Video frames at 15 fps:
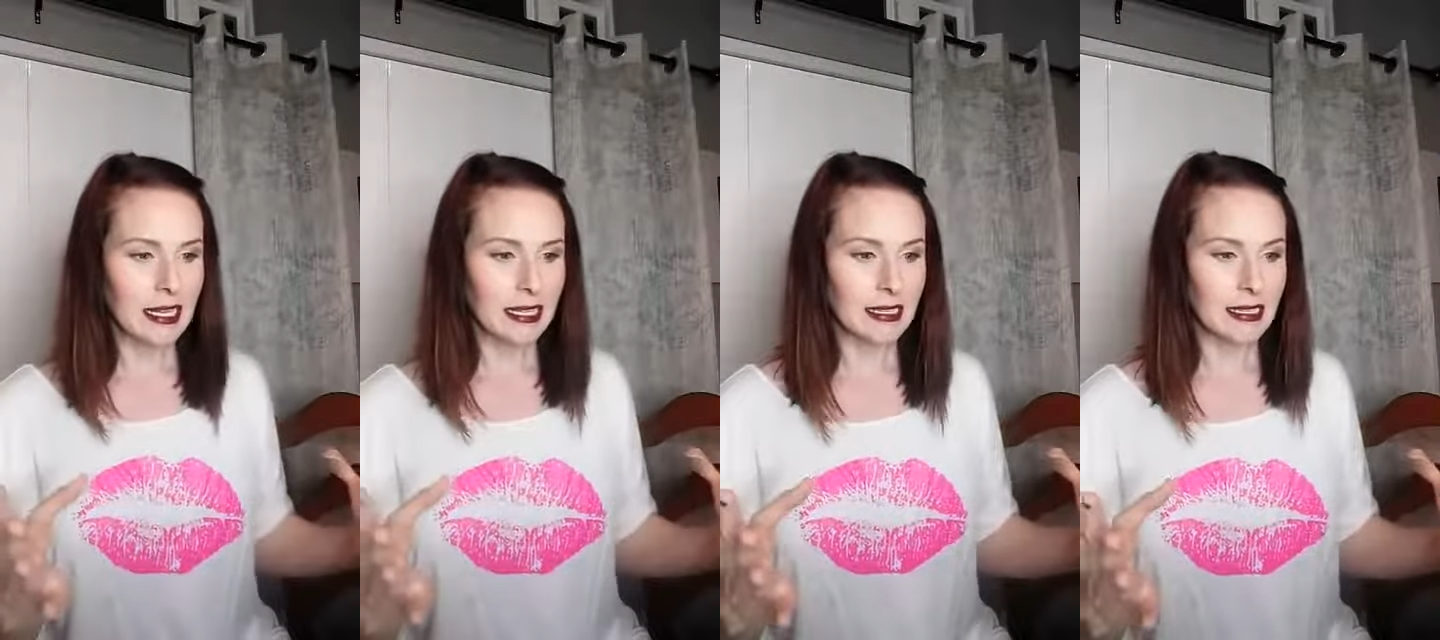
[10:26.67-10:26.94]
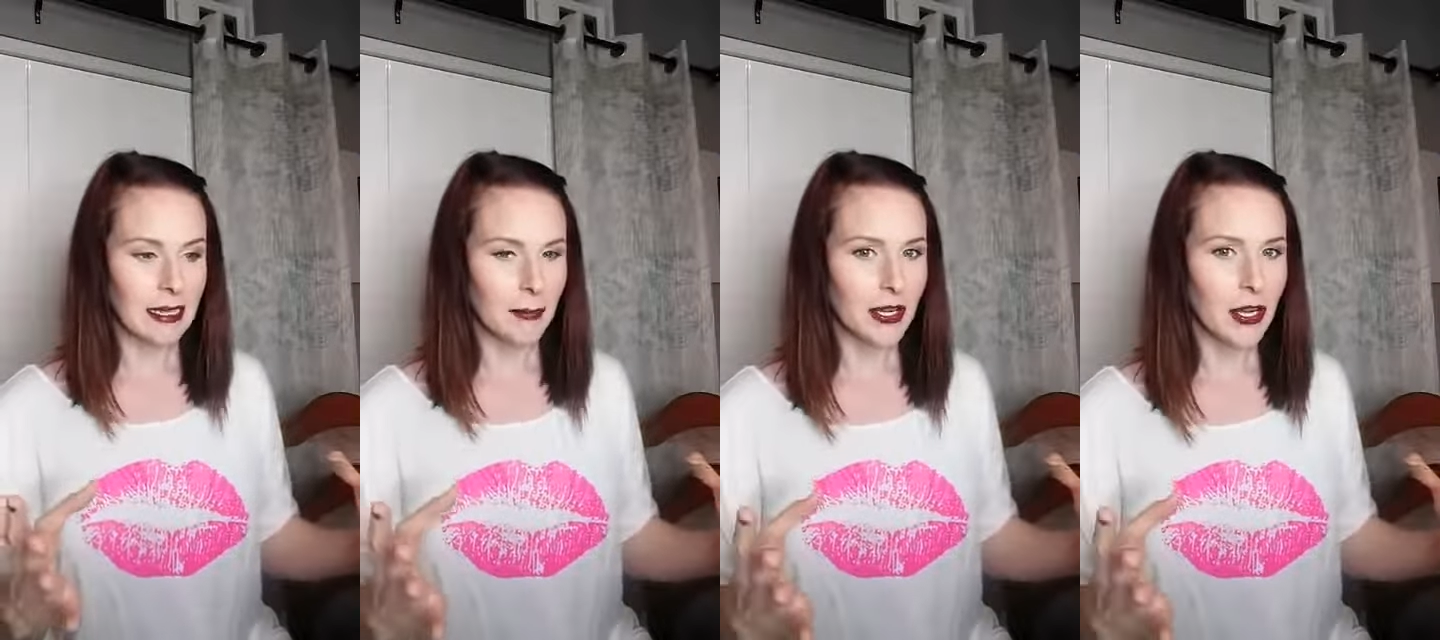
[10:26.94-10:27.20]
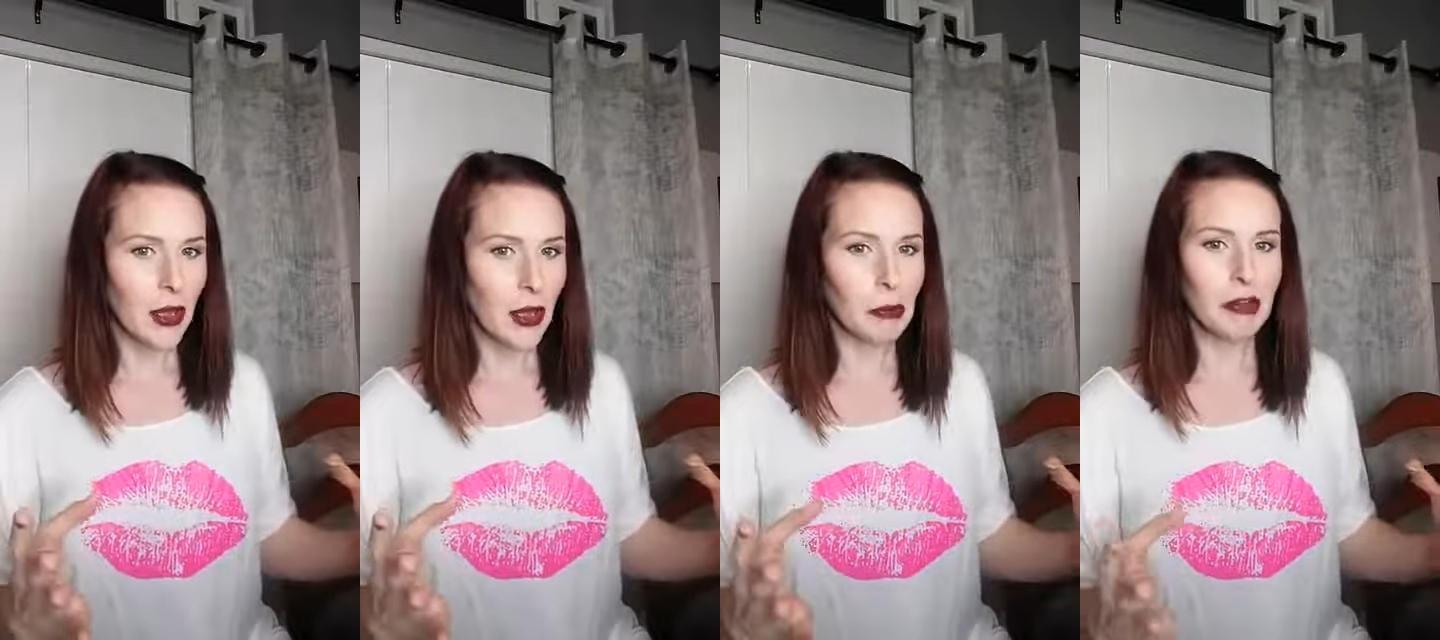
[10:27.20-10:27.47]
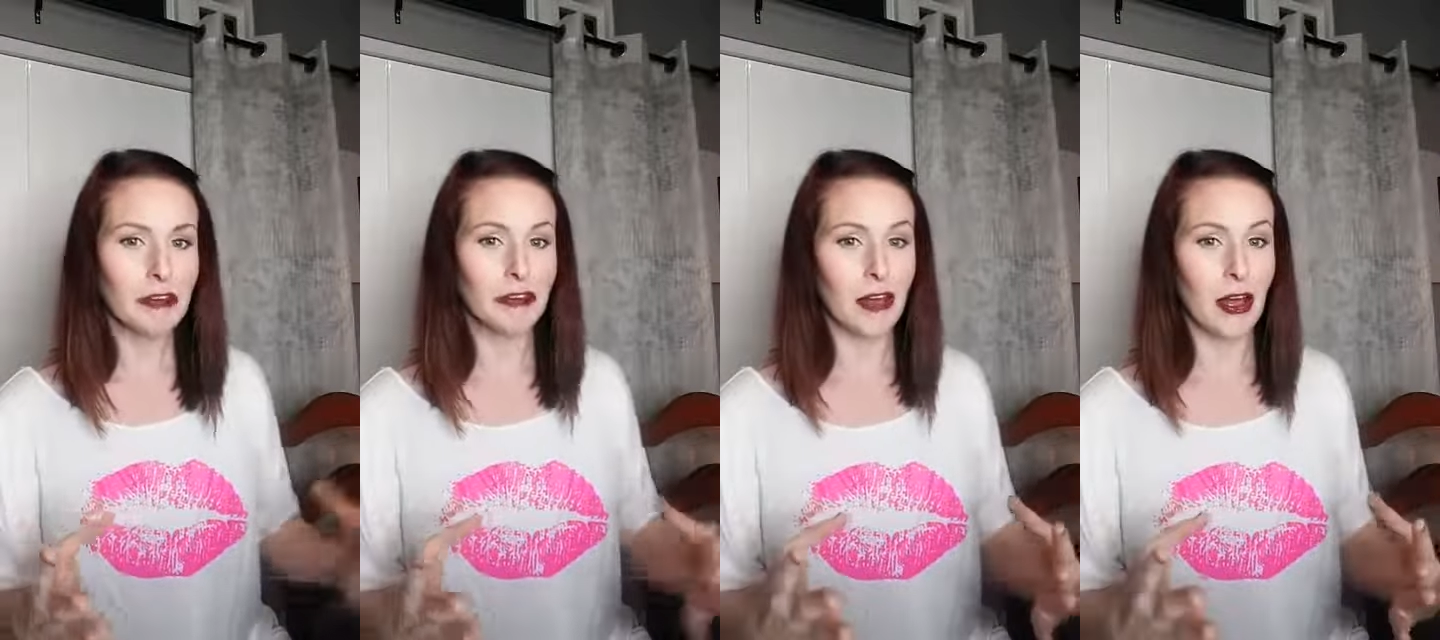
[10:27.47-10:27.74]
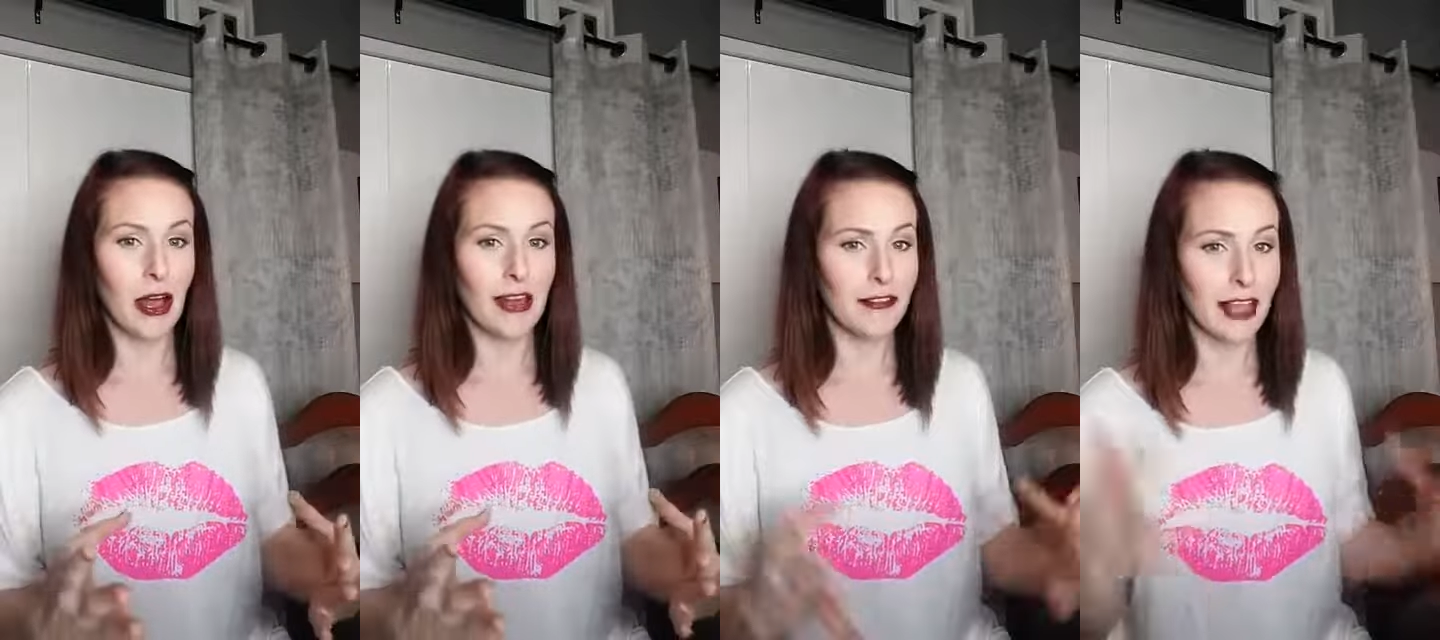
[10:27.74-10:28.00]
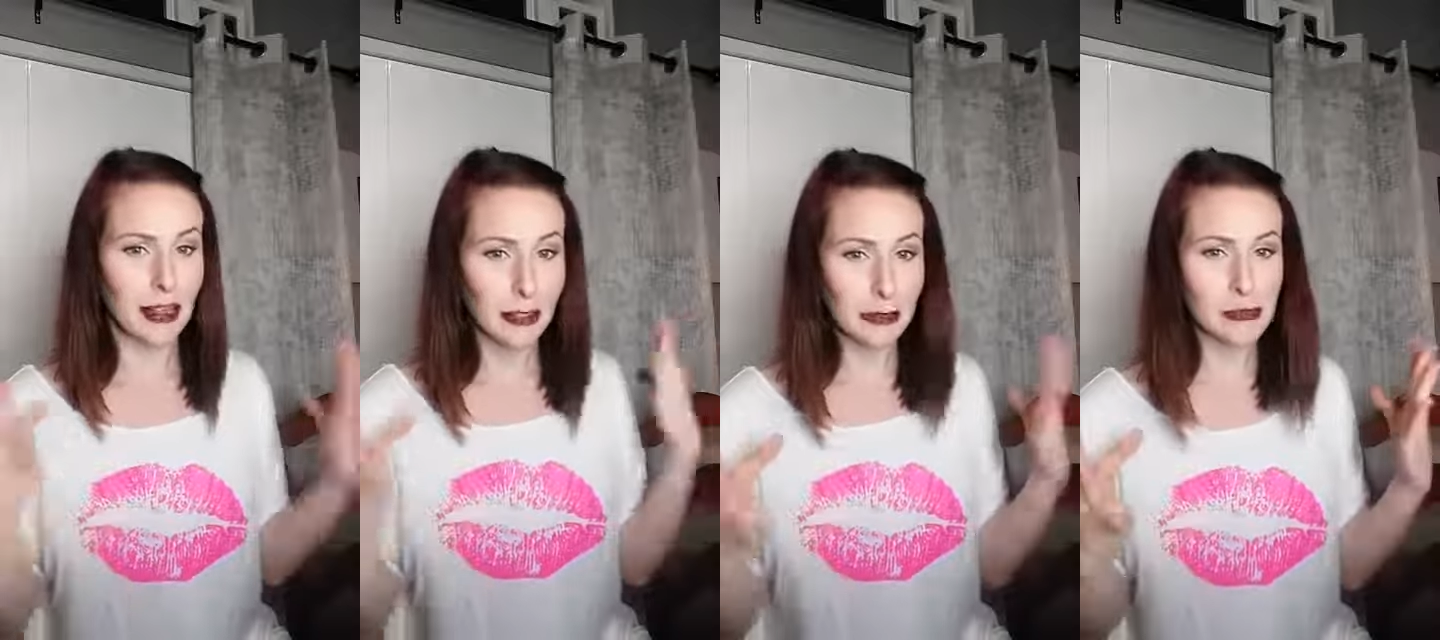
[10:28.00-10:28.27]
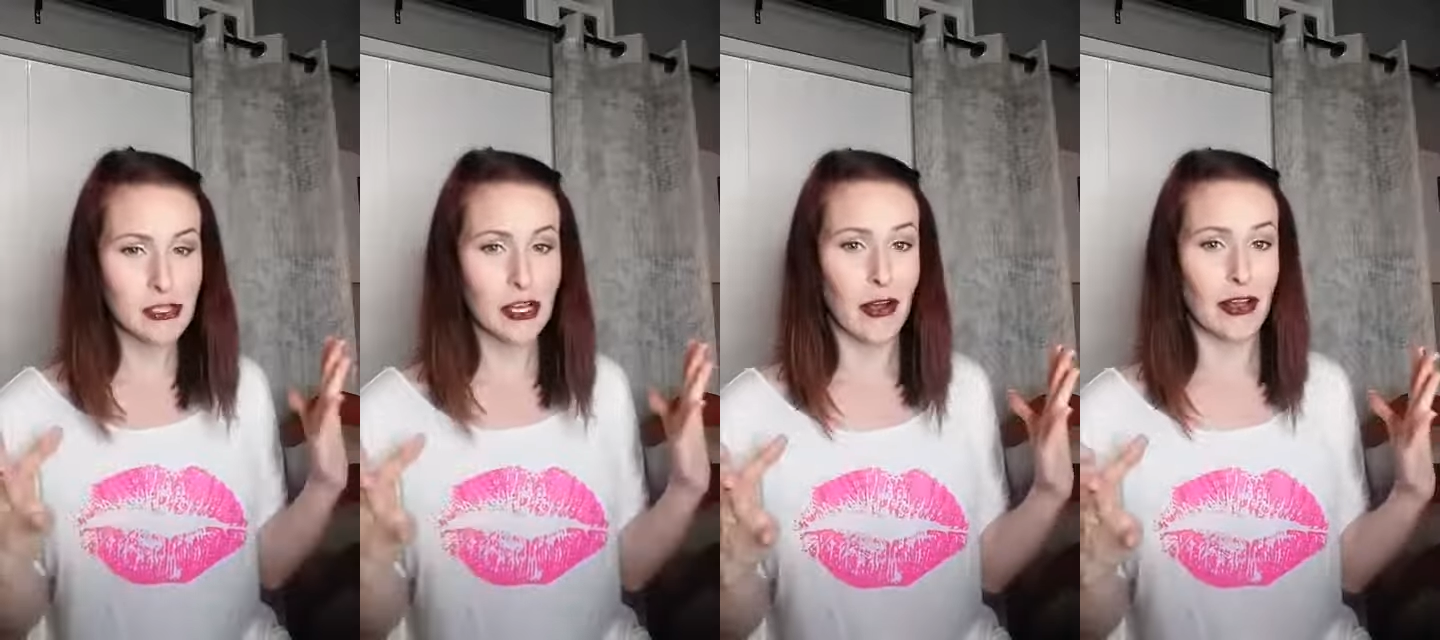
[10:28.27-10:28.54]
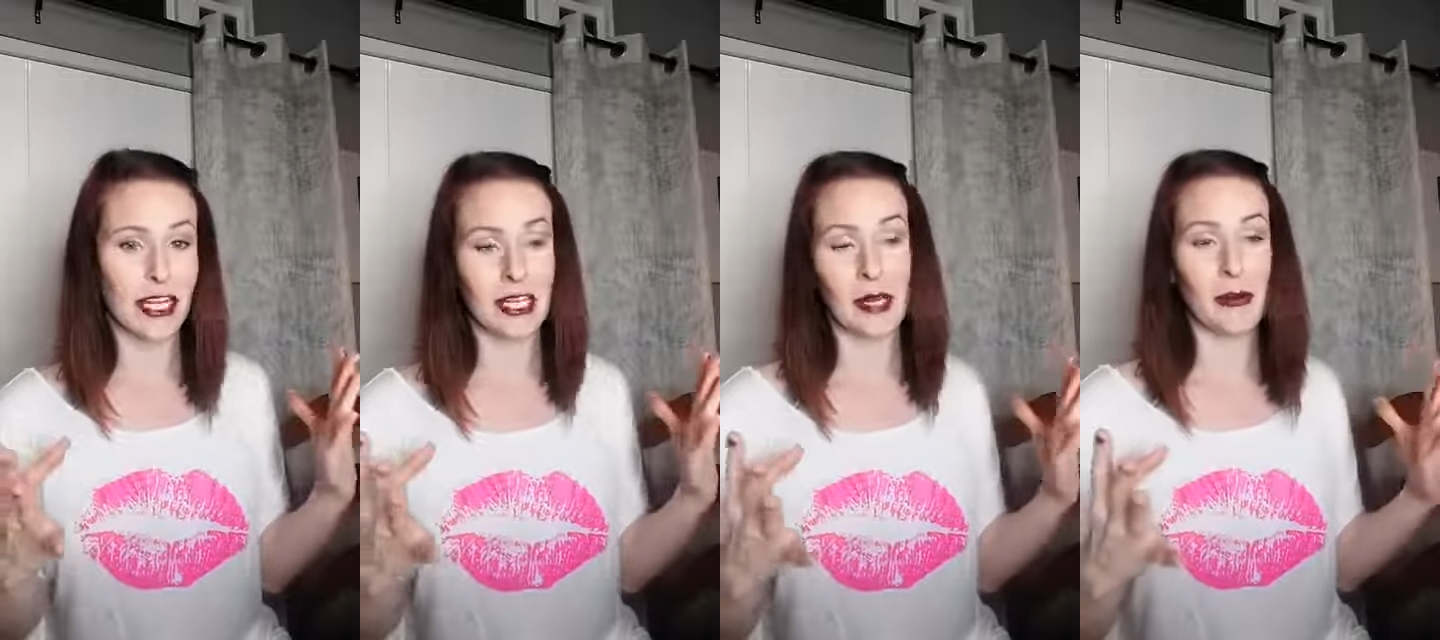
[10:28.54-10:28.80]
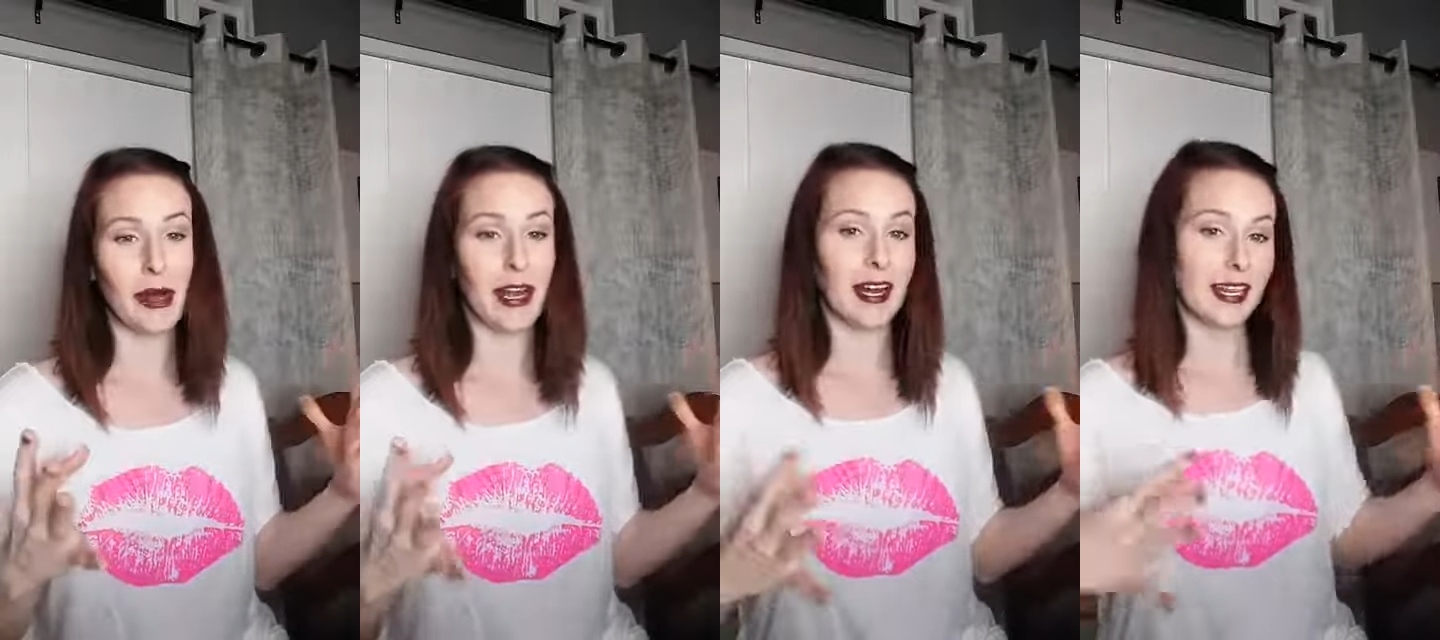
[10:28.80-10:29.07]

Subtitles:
Let me know if I lose y'all anywhere,